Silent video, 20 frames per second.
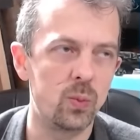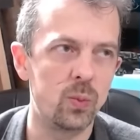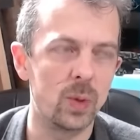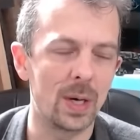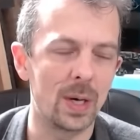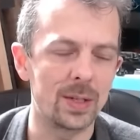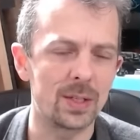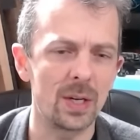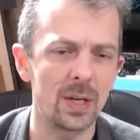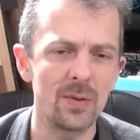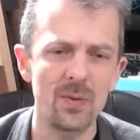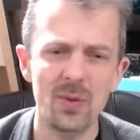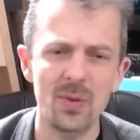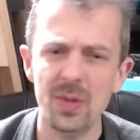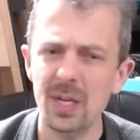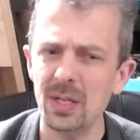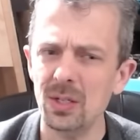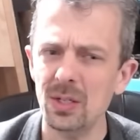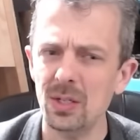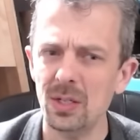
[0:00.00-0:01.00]
But I don't
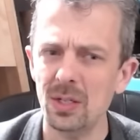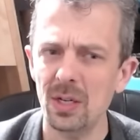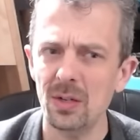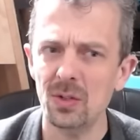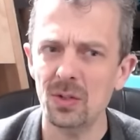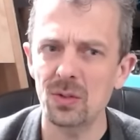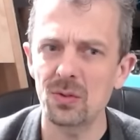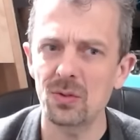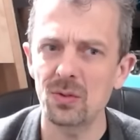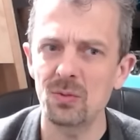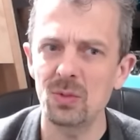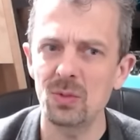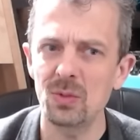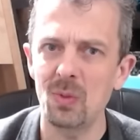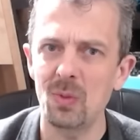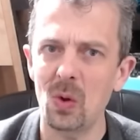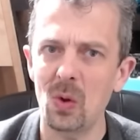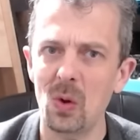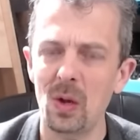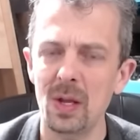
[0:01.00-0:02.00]
think Sandstorm is
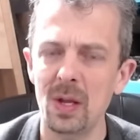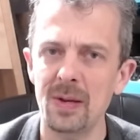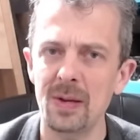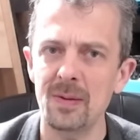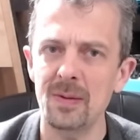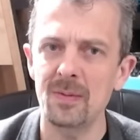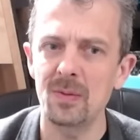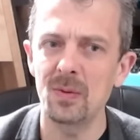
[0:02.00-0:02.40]
modeling